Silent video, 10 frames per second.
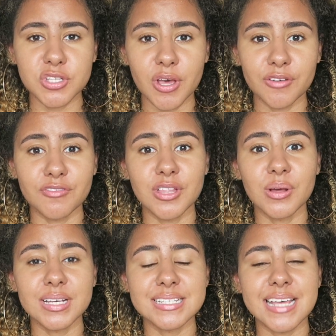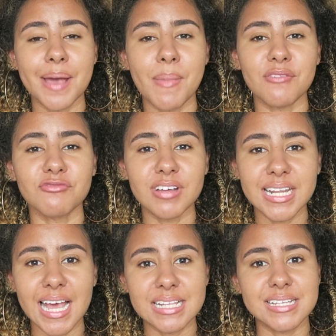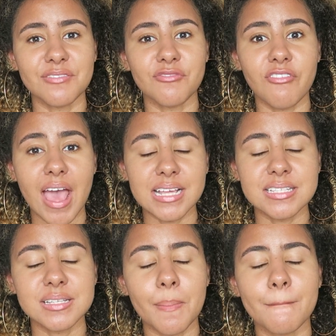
So for the longest time, I really had to invest